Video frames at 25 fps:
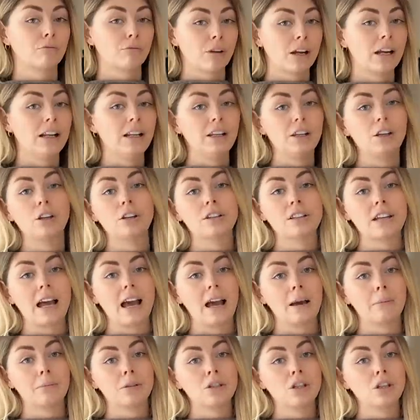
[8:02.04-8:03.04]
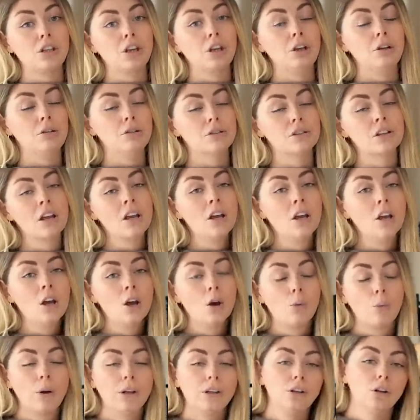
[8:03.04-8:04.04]
really good app to use
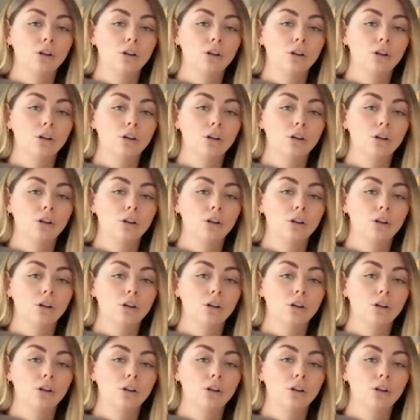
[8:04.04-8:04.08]
when